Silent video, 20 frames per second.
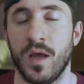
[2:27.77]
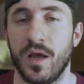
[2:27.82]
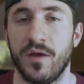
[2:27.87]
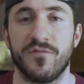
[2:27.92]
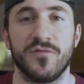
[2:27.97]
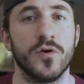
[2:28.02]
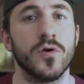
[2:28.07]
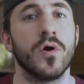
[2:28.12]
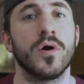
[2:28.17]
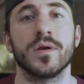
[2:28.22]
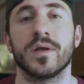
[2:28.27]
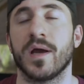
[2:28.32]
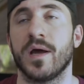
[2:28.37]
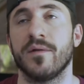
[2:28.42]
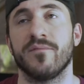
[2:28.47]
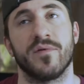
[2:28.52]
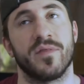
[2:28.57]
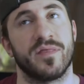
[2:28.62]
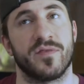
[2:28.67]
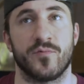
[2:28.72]
If you're on
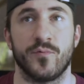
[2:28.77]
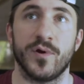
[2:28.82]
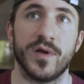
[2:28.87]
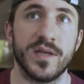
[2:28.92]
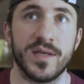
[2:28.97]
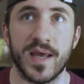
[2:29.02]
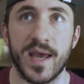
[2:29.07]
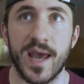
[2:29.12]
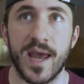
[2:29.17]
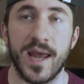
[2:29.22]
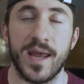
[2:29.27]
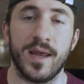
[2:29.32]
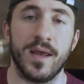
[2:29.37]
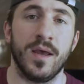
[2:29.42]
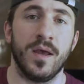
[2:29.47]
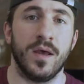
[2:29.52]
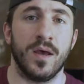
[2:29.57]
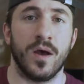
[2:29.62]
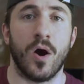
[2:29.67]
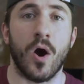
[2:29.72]
kind of a three
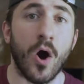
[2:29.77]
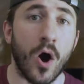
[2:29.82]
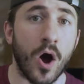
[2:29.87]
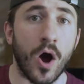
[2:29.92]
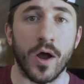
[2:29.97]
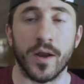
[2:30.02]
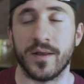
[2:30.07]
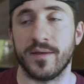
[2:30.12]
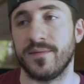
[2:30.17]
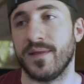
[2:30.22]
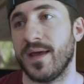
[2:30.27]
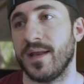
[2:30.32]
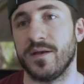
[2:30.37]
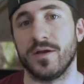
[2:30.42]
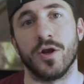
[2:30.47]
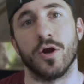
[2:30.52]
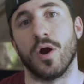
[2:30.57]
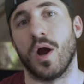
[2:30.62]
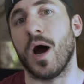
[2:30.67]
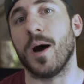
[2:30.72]
day, on and then
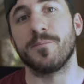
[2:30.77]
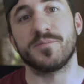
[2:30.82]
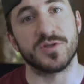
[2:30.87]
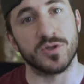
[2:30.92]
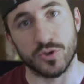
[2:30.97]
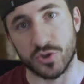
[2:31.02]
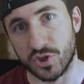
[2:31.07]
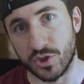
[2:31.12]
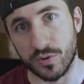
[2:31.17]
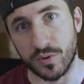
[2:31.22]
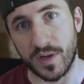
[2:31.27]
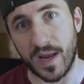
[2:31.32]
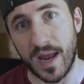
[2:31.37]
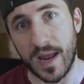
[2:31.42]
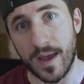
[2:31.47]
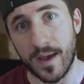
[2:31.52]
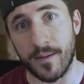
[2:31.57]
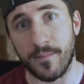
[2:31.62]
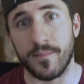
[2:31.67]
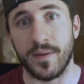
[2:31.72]
you're up till 2
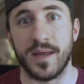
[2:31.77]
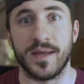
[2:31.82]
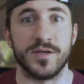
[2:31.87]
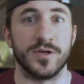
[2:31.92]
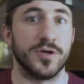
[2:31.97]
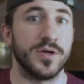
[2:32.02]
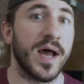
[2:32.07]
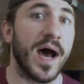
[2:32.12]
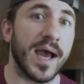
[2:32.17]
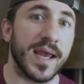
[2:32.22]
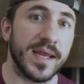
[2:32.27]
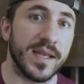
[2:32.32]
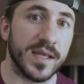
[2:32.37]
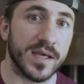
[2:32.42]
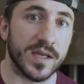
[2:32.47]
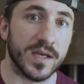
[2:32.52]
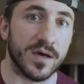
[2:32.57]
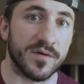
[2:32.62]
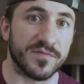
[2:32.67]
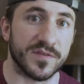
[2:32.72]
a.m. and you're not
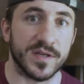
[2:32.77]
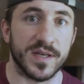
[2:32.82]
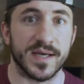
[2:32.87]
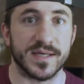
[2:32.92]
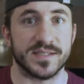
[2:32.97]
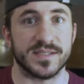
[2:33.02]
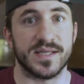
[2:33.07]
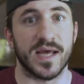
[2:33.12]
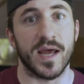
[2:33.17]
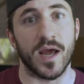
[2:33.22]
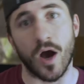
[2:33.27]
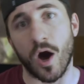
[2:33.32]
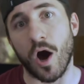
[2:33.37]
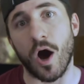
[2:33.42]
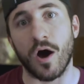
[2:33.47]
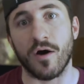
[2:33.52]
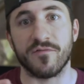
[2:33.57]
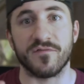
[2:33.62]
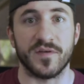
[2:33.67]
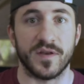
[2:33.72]
eating enough the next day
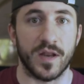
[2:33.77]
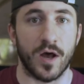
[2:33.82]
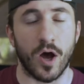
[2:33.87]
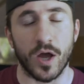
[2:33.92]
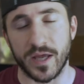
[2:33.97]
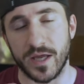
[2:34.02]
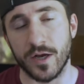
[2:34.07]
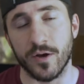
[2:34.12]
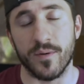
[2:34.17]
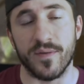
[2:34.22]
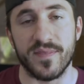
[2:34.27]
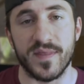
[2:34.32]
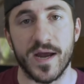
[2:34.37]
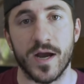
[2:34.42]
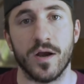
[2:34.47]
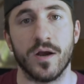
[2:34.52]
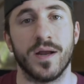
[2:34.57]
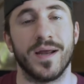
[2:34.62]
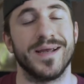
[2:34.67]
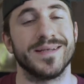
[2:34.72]
off and here and
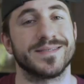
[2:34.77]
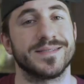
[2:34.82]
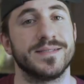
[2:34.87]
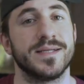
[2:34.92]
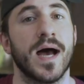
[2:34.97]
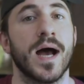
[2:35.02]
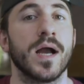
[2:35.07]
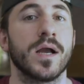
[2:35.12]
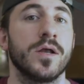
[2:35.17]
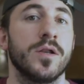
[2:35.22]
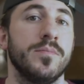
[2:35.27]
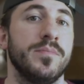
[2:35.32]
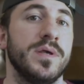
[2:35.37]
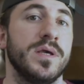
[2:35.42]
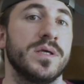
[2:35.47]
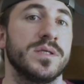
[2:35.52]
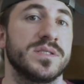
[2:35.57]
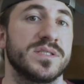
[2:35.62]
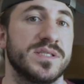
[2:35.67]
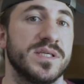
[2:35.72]
there, it's not going to
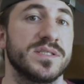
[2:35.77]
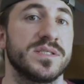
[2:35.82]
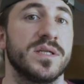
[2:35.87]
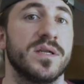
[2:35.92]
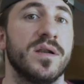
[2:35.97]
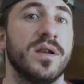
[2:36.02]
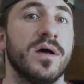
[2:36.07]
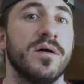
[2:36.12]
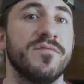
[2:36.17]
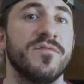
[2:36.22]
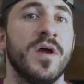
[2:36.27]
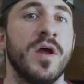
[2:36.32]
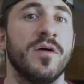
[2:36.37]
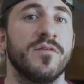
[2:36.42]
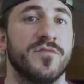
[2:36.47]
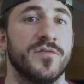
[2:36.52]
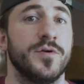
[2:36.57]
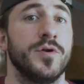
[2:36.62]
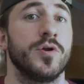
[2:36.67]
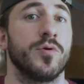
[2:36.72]
be consistent enough
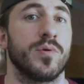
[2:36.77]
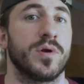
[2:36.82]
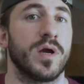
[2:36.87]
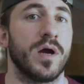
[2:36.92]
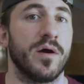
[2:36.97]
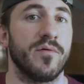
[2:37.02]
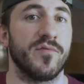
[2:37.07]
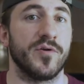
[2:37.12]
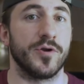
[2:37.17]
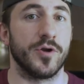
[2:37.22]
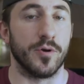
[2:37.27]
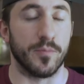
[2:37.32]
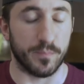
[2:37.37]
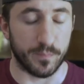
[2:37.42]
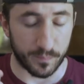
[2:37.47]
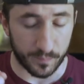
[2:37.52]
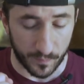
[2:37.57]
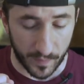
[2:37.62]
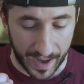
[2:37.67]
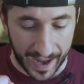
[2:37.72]
for you to recover. You're
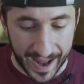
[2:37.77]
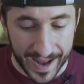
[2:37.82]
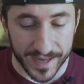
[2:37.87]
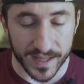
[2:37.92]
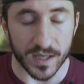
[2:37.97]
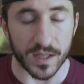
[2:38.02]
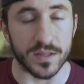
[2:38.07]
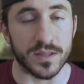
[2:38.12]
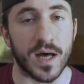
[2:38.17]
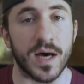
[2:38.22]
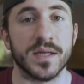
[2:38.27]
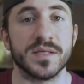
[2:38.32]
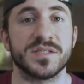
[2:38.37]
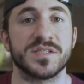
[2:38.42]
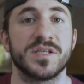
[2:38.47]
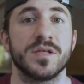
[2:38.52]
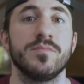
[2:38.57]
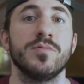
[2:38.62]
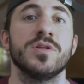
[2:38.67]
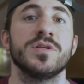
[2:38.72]
adding a lot of
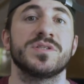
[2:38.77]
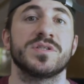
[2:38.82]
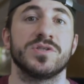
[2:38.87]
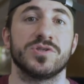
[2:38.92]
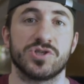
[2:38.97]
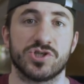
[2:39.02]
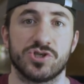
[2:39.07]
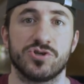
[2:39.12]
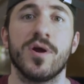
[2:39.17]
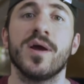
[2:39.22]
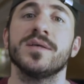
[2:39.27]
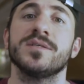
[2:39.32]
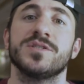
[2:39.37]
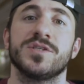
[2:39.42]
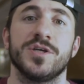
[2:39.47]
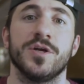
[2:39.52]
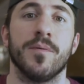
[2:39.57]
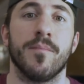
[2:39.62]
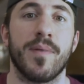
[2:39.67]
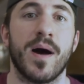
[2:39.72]
stimulus and stress
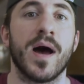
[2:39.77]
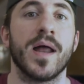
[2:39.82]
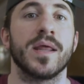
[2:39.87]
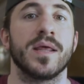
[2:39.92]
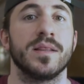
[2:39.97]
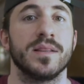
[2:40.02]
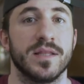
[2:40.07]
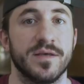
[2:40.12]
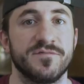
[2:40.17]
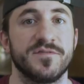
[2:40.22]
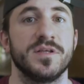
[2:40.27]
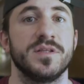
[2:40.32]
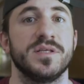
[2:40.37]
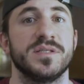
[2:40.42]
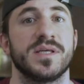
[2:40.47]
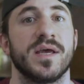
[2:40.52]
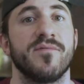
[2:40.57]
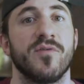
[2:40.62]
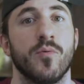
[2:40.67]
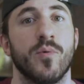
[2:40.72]
to your body lifting
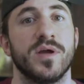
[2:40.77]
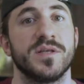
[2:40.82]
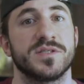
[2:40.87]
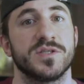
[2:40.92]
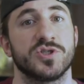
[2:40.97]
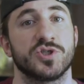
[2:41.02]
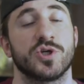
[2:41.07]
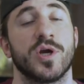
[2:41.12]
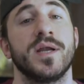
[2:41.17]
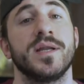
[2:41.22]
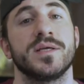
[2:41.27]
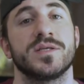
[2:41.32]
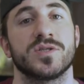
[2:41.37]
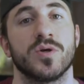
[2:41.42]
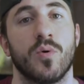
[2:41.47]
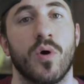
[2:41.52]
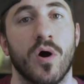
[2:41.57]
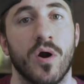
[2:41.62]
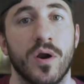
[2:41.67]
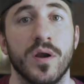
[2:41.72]
these heavy weights and training
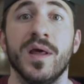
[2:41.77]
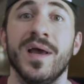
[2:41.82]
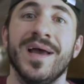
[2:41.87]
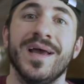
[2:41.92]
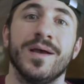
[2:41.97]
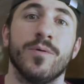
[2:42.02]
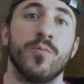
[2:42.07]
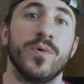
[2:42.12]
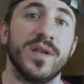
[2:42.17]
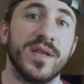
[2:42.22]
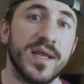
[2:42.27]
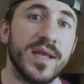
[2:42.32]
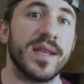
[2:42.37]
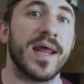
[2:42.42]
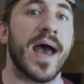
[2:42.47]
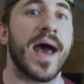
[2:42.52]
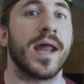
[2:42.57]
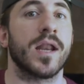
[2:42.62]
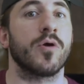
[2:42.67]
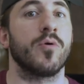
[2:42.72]
so hard we need
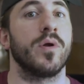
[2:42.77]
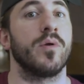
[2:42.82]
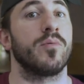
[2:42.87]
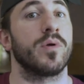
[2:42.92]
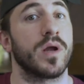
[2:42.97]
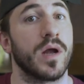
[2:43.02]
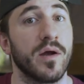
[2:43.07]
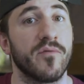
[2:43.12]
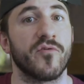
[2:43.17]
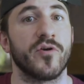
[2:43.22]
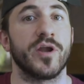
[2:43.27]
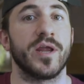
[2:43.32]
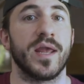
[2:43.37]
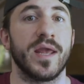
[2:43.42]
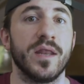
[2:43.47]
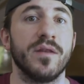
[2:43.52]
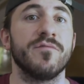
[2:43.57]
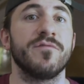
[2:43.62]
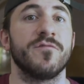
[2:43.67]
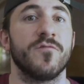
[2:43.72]
adequate recovery
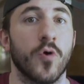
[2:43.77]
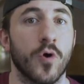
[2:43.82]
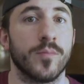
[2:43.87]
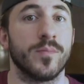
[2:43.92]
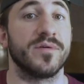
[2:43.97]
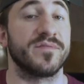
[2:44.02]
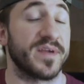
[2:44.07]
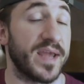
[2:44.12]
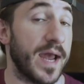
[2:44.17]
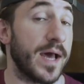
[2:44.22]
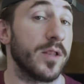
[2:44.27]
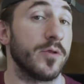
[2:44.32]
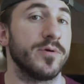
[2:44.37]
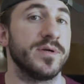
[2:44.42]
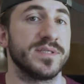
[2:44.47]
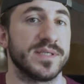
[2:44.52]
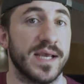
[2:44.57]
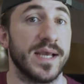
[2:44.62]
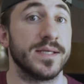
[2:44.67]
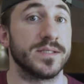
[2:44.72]
in form of
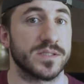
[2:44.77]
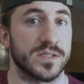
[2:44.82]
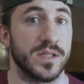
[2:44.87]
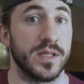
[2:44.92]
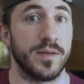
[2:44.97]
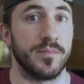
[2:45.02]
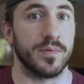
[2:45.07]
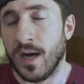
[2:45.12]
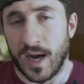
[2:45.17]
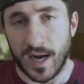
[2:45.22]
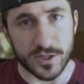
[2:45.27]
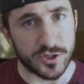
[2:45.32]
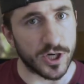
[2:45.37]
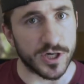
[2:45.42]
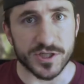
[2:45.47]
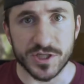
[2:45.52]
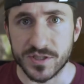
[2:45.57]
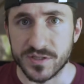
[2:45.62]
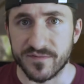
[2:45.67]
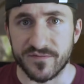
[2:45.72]
calories and sleep
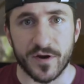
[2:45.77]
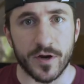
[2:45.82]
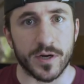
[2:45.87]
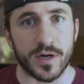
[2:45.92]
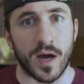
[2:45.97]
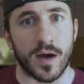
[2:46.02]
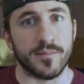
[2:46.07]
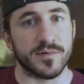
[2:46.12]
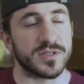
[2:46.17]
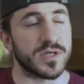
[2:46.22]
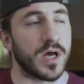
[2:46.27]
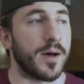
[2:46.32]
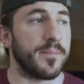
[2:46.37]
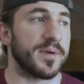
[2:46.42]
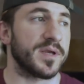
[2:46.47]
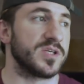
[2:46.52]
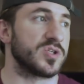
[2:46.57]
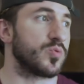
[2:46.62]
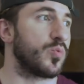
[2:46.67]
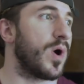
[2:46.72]
hydration is a very common
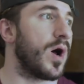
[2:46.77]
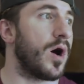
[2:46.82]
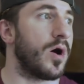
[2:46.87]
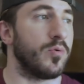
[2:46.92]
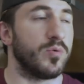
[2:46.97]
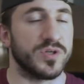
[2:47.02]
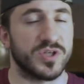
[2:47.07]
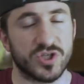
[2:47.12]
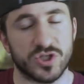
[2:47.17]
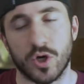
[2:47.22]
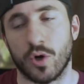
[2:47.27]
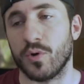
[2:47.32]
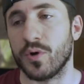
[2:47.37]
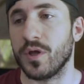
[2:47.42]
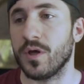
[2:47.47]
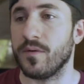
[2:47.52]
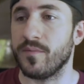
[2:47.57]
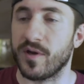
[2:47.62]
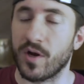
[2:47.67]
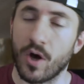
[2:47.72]
topic as well with
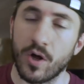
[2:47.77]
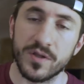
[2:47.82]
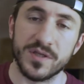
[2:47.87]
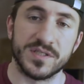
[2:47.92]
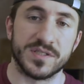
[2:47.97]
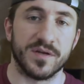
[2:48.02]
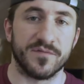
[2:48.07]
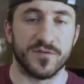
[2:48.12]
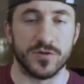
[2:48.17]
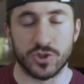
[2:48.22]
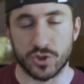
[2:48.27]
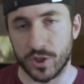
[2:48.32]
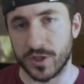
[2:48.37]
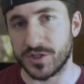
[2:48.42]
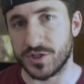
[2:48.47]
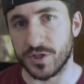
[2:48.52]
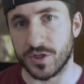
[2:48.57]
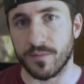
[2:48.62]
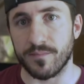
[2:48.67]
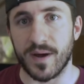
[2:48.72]
sodium and all these different
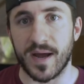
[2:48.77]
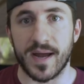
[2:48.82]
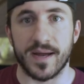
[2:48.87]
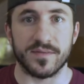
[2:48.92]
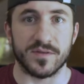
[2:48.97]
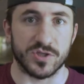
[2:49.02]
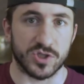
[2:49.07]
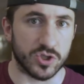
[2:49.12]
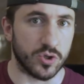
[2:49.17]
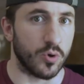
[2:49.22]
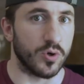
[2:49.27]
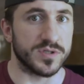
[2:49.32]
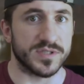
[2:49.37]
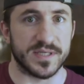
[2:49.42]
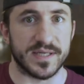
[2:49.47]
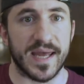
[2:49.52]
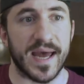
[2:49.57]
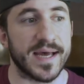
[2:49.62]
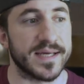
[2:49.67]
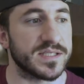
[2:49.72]
drinks you can buy at the stores
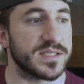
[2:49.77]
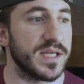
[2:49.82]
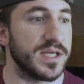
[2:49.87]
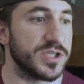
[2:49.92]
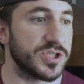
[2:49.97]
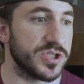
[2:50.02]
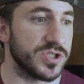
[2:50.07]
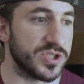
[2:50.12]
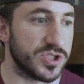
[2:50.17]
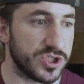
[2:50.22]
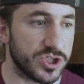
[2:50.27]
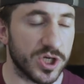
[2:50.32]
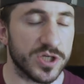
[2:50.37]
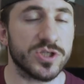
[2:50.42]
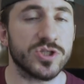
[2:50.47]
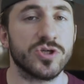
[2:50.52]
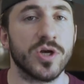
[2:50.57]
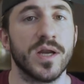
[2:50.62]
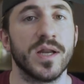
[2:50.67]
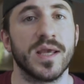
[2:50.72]
and gas stations
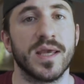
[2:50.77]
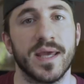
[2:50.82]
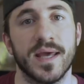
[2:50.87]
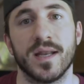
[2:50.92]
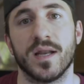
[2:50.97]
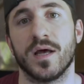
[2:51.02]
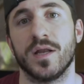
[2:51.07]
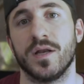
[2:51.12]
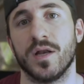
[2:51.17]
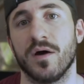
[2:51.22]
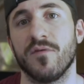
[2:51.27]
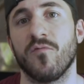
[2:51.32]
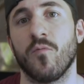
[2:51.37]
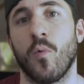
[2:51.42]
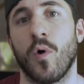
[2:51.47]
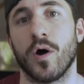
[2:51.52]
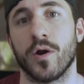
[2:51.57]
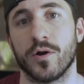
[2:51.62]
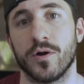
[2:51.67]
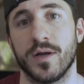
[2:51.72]
just try to get enough
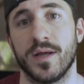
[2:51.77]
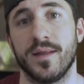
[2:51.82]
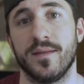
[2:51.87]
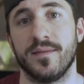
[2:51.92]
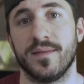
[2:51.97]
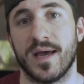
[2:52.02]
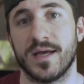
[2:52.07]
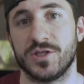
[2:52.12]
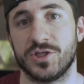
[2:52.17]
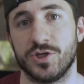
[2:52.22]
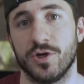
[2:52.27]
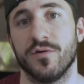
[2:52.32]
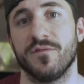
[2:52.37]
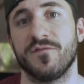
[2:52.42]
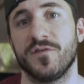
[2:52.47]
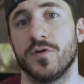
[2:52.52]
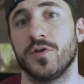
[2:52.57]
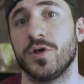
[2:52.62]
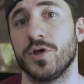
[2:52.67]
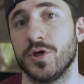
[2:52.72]
water in that you're
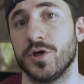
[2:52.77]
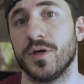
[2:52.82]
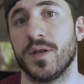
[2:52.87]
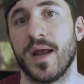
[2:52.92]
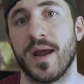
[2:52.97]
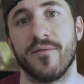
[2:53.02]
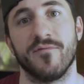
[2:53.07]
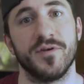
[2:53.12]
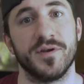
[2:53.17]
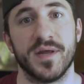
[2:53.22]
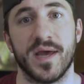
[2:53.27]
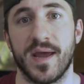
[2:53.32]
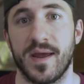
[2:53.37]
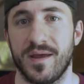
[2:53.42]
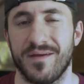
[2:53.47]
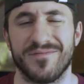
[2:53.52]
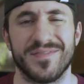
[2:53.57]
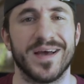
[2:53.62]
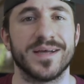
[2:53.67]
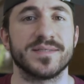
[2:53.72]
feeling good every
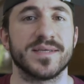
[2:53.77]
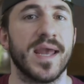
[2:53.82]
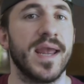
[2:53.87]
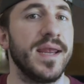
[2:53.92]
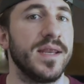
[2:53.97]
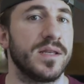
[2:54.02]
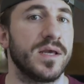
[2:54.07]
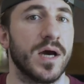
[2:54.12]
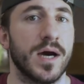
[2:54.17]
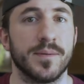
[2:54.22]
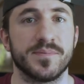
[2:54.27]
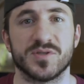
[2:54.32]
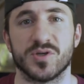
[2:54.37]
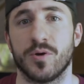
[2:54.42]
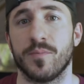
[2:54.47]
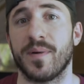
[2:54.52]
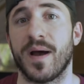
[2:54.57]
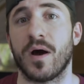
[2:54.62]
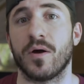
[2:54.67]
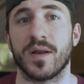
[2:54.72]
day if that's eight cups
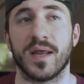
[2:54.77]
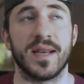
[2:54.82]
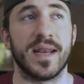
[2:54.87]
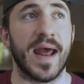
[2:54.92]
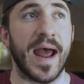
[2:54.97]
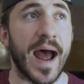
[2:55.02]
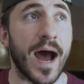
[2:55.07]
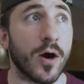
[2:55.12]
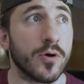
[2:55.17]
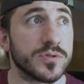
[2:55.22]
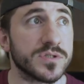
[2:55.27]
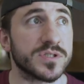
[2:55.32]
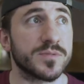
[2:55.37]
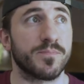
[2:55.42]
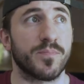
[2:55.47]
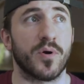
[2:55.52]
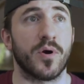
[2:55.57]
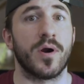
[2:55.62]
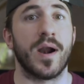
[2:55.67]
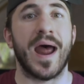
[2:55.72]
or about an ounce
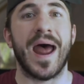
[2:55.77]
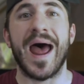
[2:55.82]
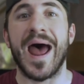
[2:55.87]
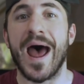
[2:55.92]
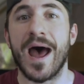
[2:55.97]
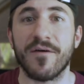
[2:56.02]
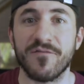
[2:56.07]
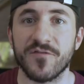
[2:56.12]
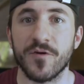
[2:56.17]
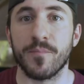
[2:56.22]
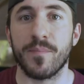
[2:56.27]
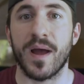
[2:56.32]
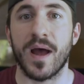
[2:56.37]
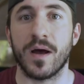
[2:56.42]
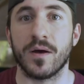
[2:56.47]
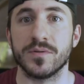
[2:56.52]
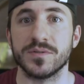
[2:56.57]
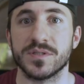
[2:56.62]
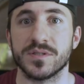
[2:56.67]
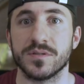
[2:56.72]
per half your
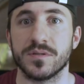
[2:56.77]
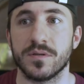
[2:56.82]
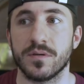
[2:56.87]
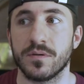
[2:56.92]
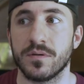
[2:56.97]
pounds